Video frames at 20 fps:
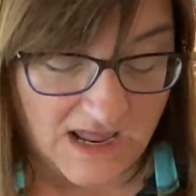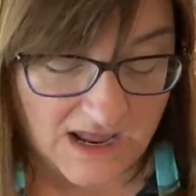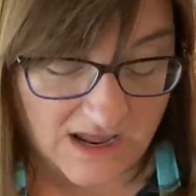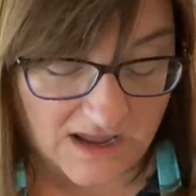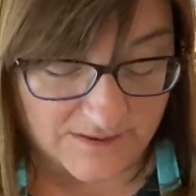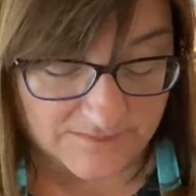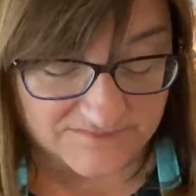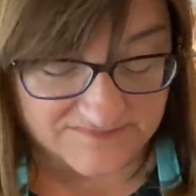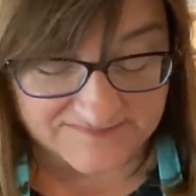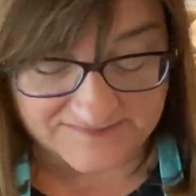
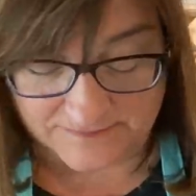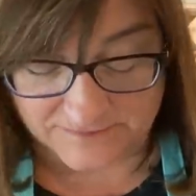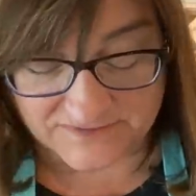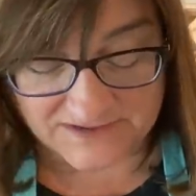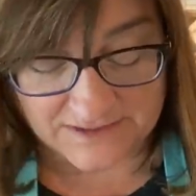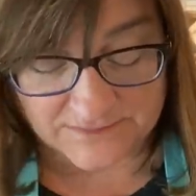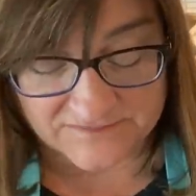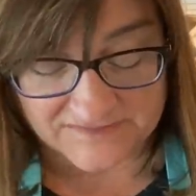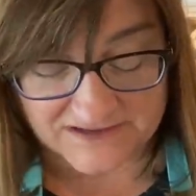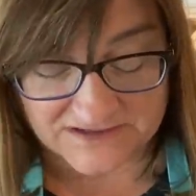Um,
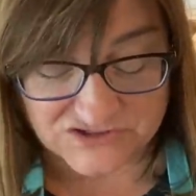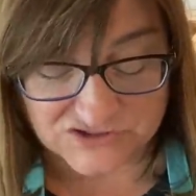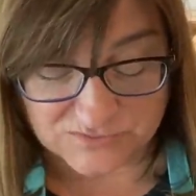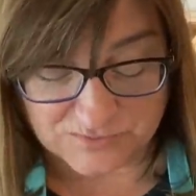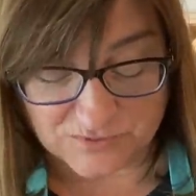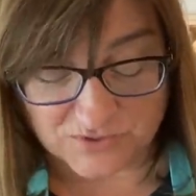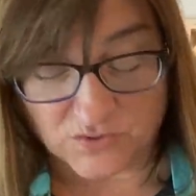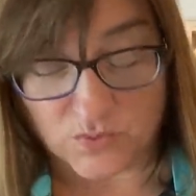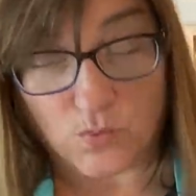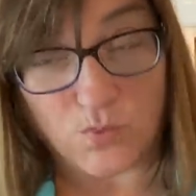sometimes I do
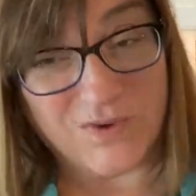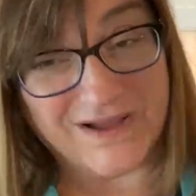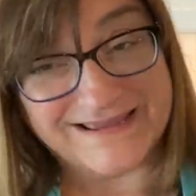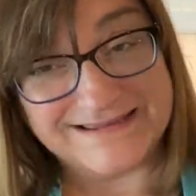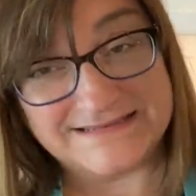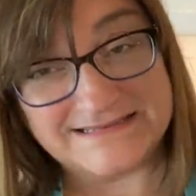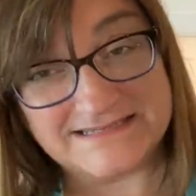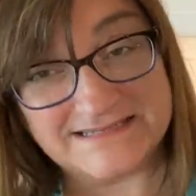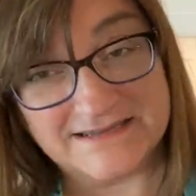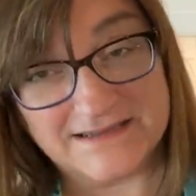put
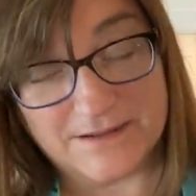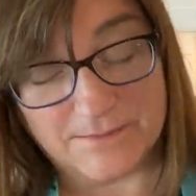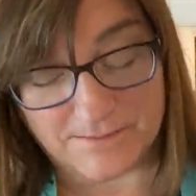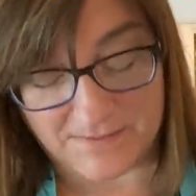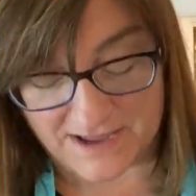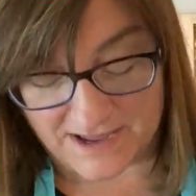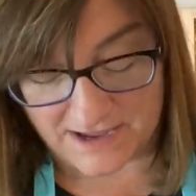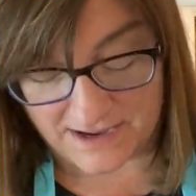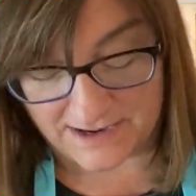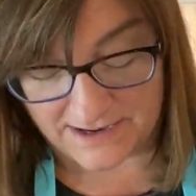white
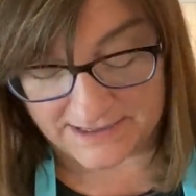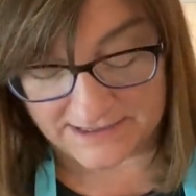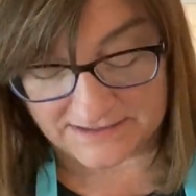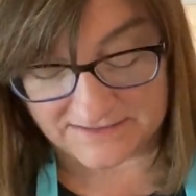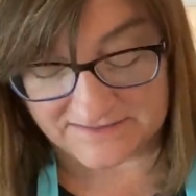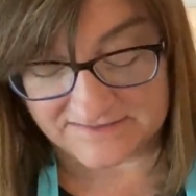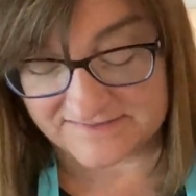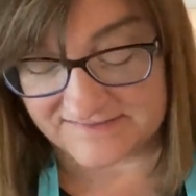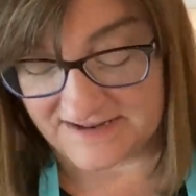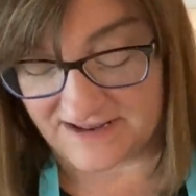
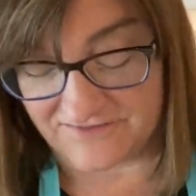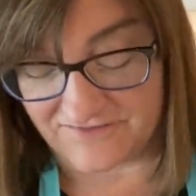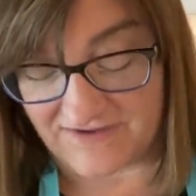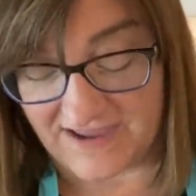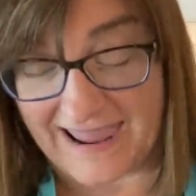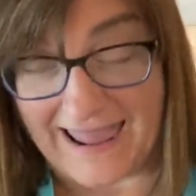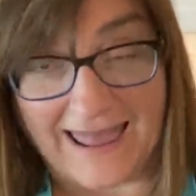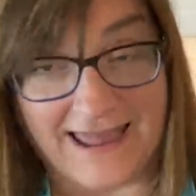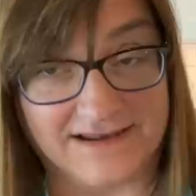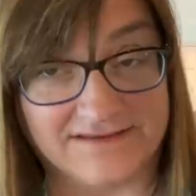behind, say, if I
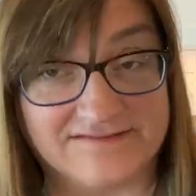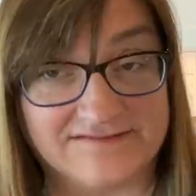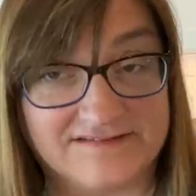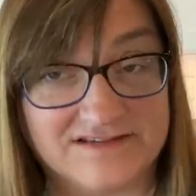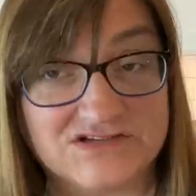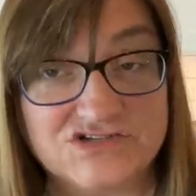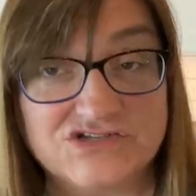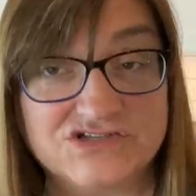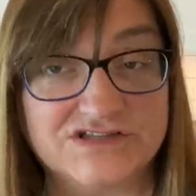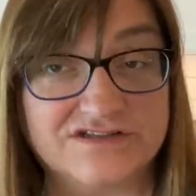had
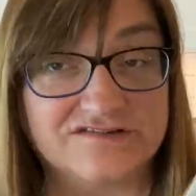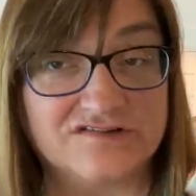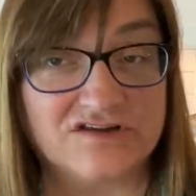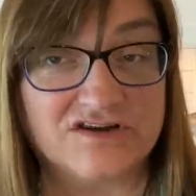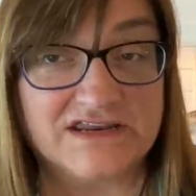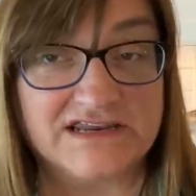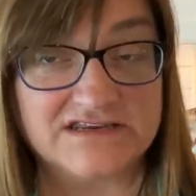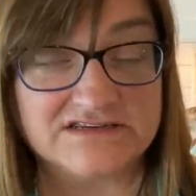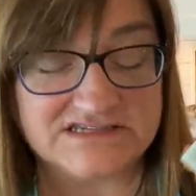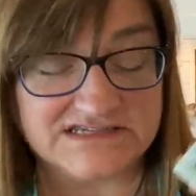stitched this
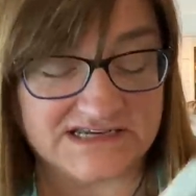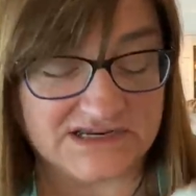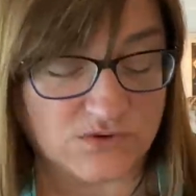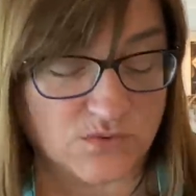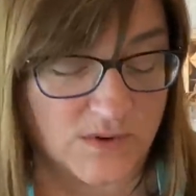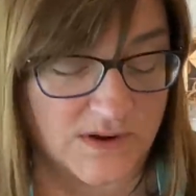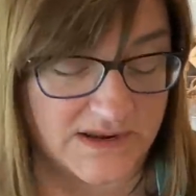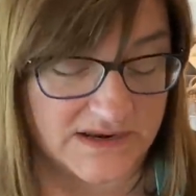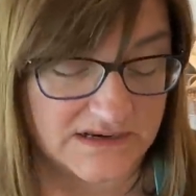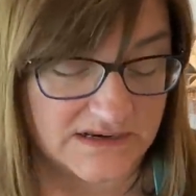on antique
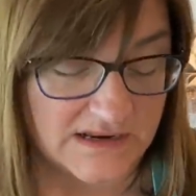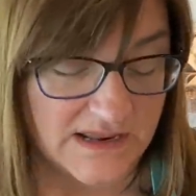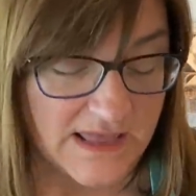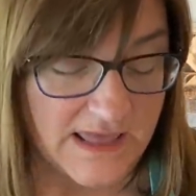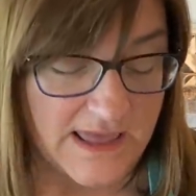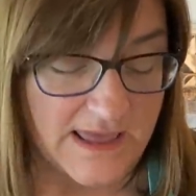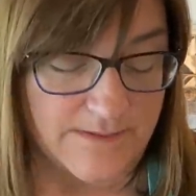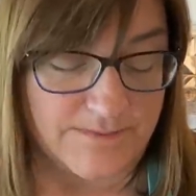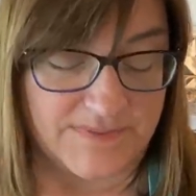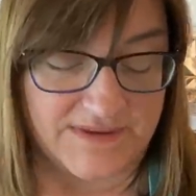white,
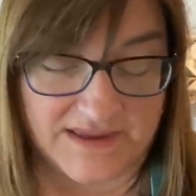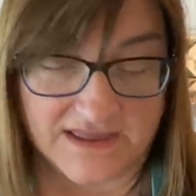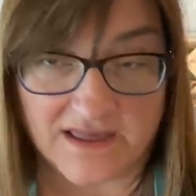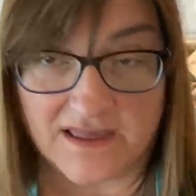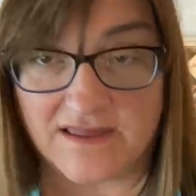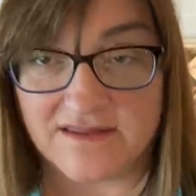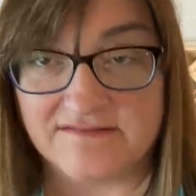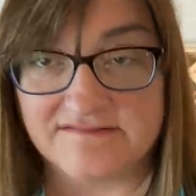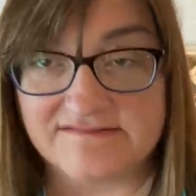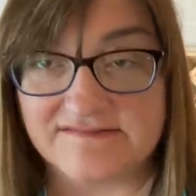
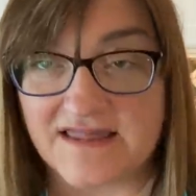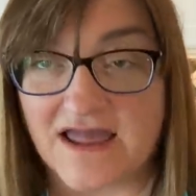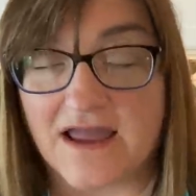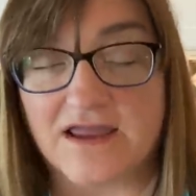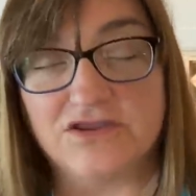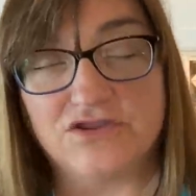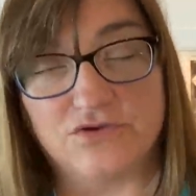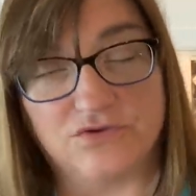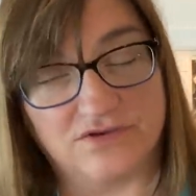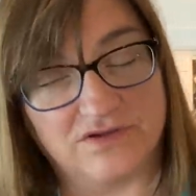because
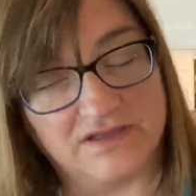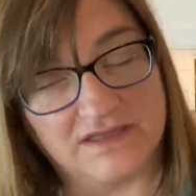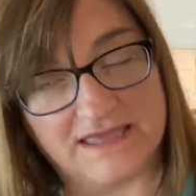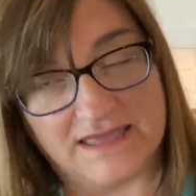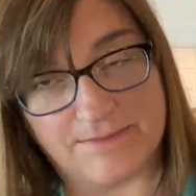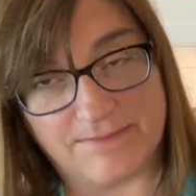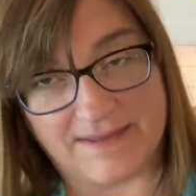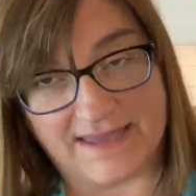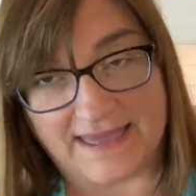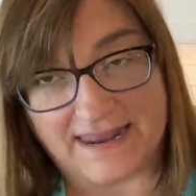you can
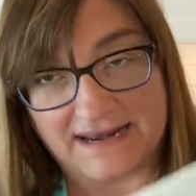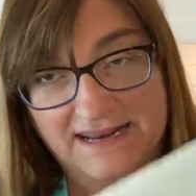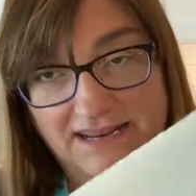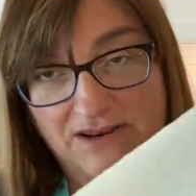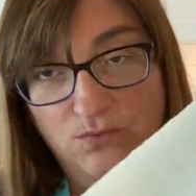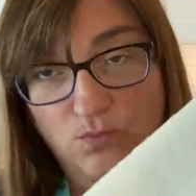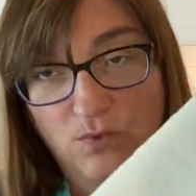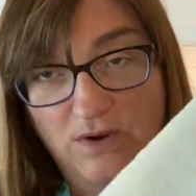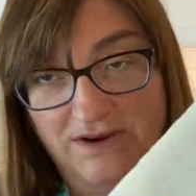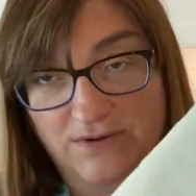get batting
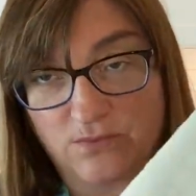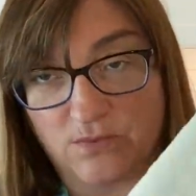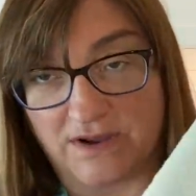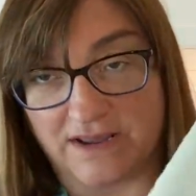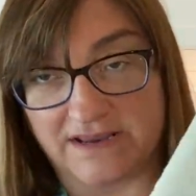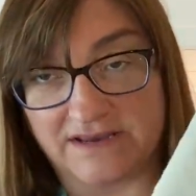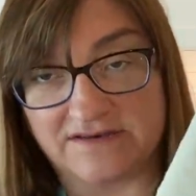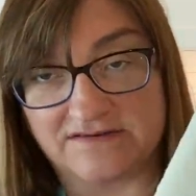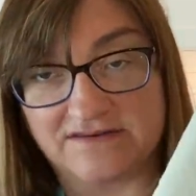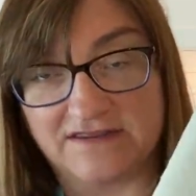in white
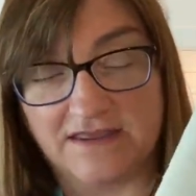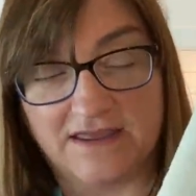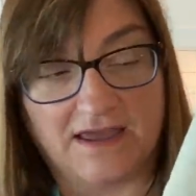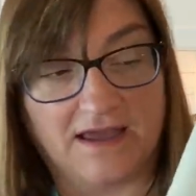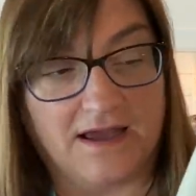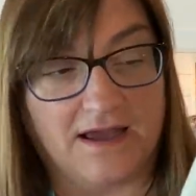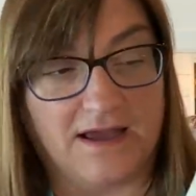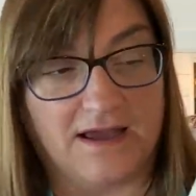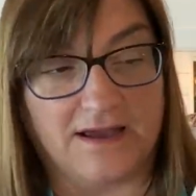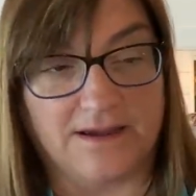white,
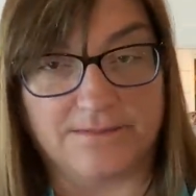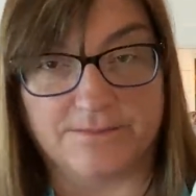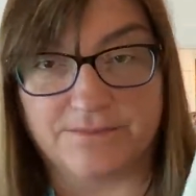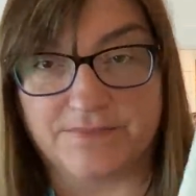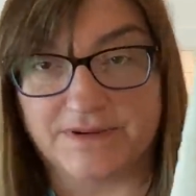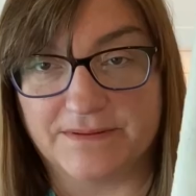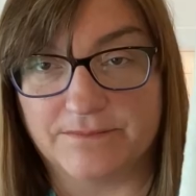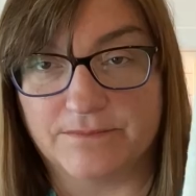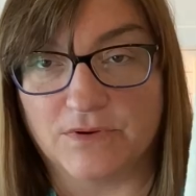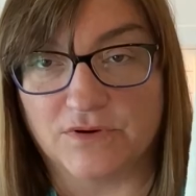um,
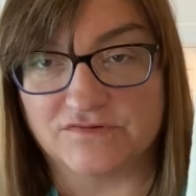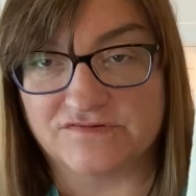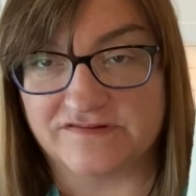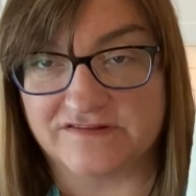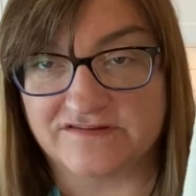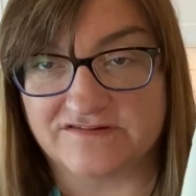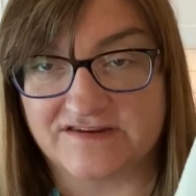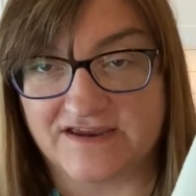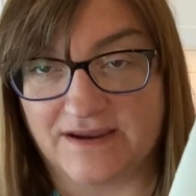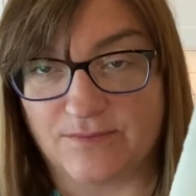but most of
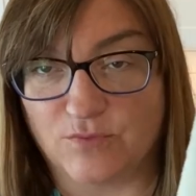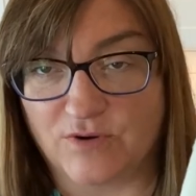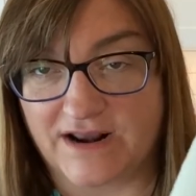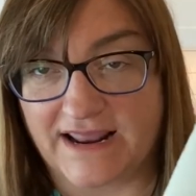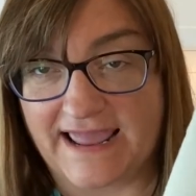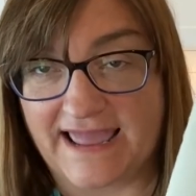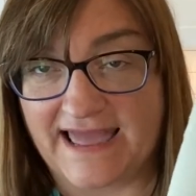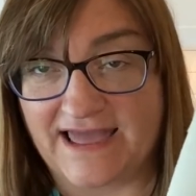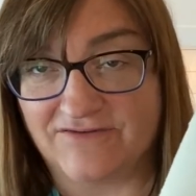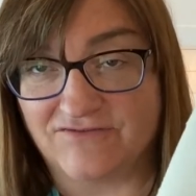the time what
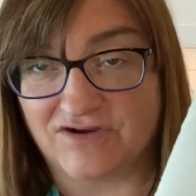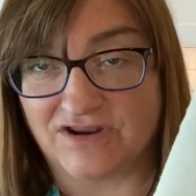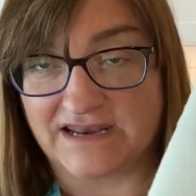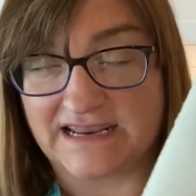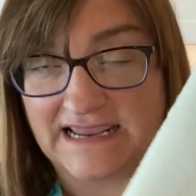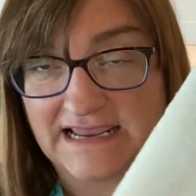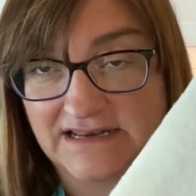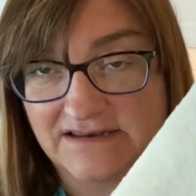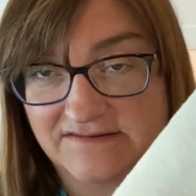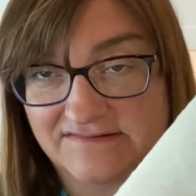I have on
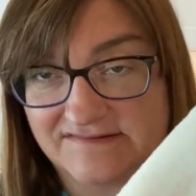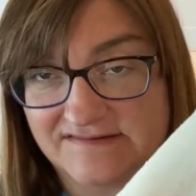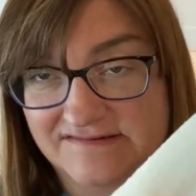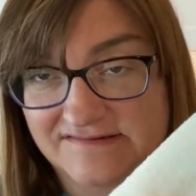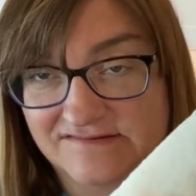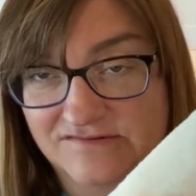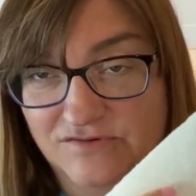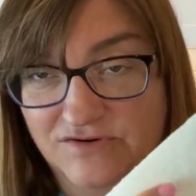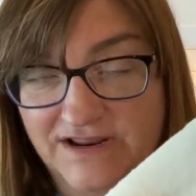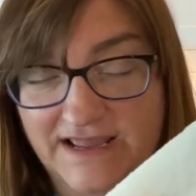hand is
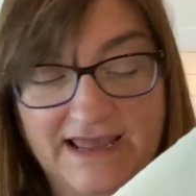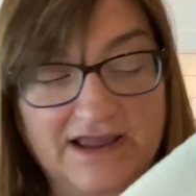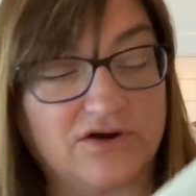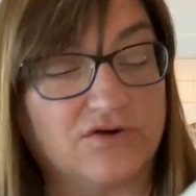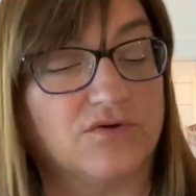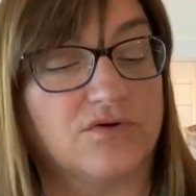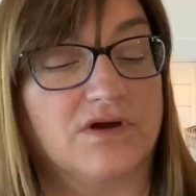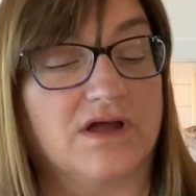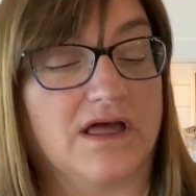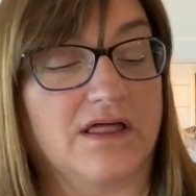this sort of
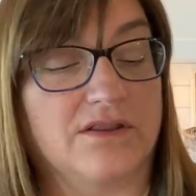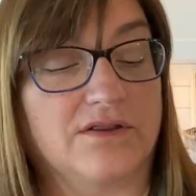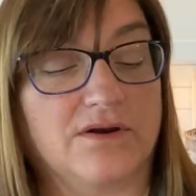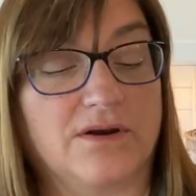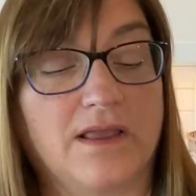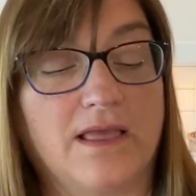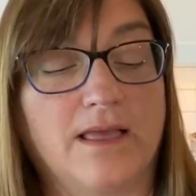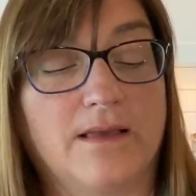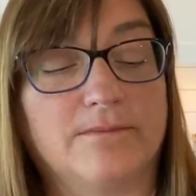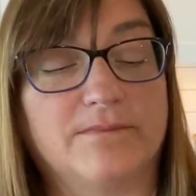ecru color.